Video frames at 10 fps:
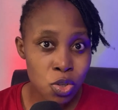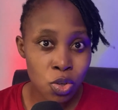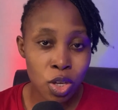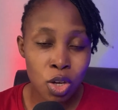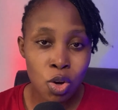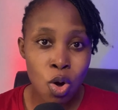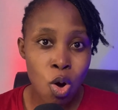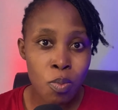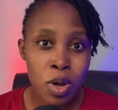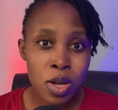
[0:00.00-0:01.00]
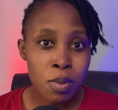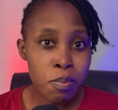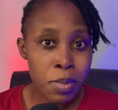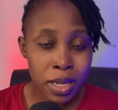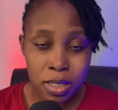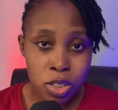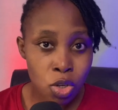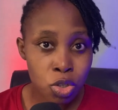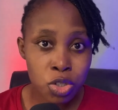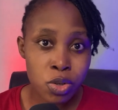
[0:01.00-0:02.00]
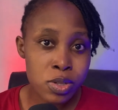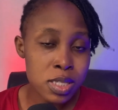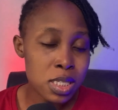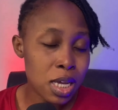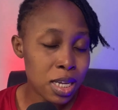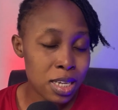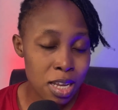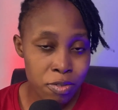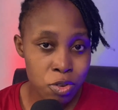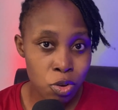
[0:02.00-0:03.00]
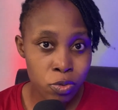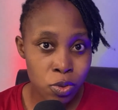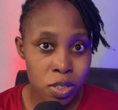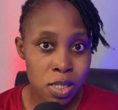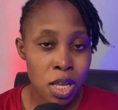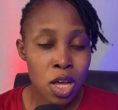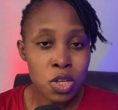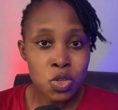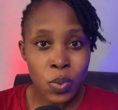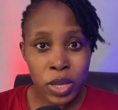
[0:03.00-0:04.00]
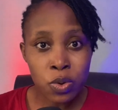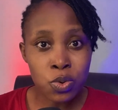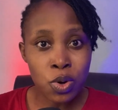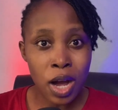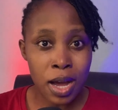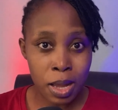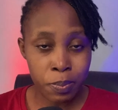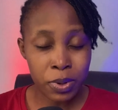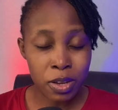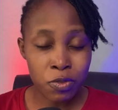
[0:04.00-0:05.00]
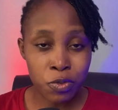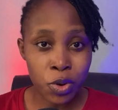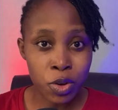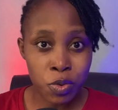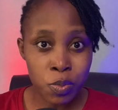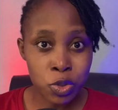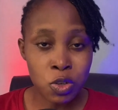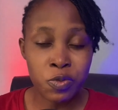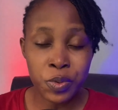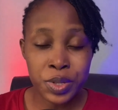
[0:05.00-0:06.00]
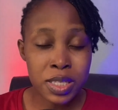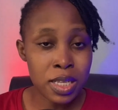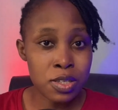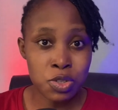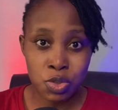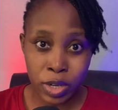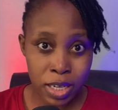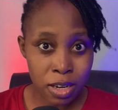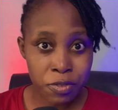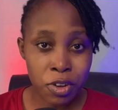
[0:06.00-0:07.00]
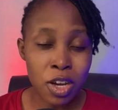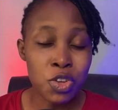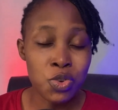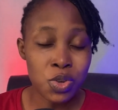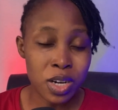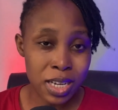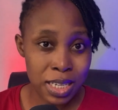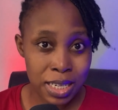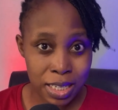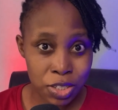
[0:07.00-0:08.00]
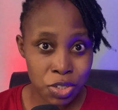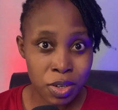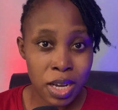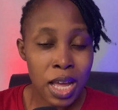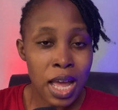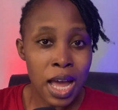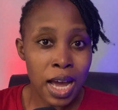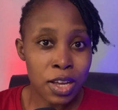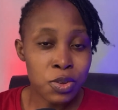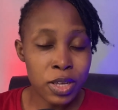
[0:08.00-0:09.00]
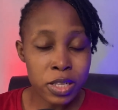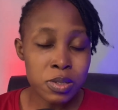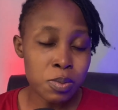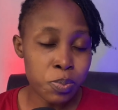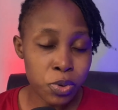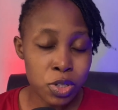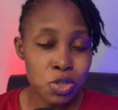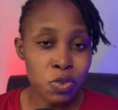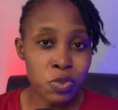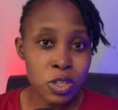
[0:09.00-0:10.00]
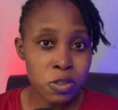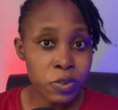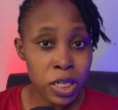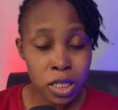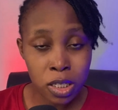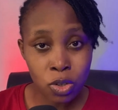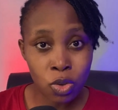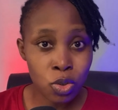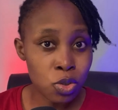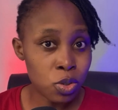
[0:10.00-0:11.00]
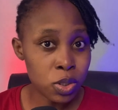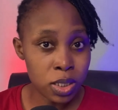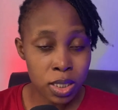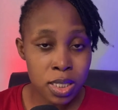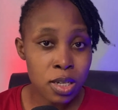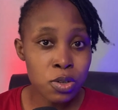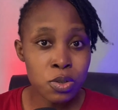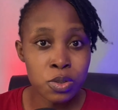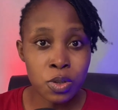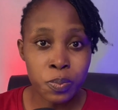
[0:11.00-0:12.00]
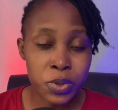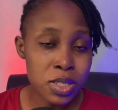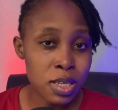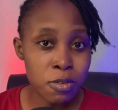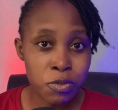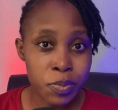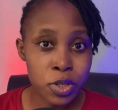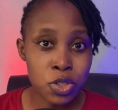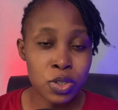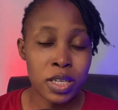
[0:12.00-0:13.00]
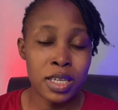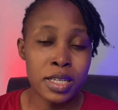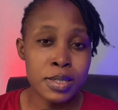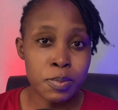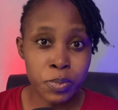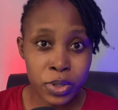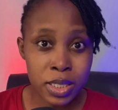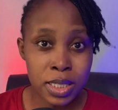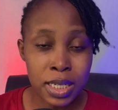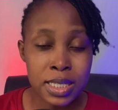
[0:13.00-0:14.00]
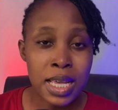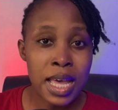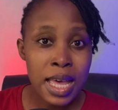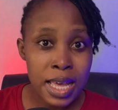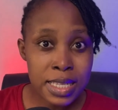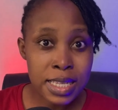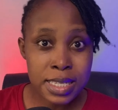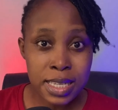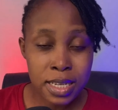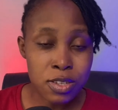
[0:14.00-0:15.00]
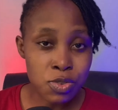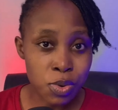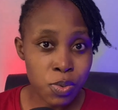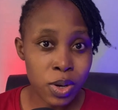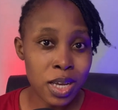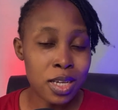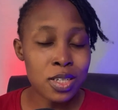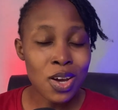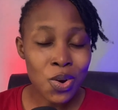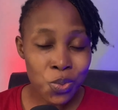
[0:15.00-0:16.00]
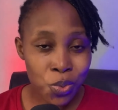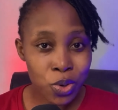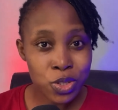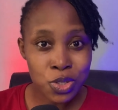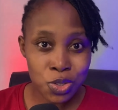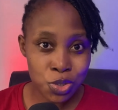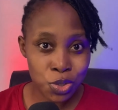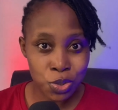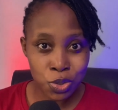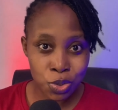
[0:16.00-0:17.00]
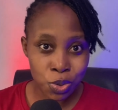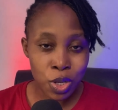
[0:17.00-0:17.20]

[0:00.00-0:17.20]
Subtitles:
your income, make deductions, and every of those things. So when you are applying for a remote job, for instance, you are in Africa, you are in Nigeria, and you get to the point, you finish filling in all your detail, your personal information, and you get to the point that SSN is required. What do you do?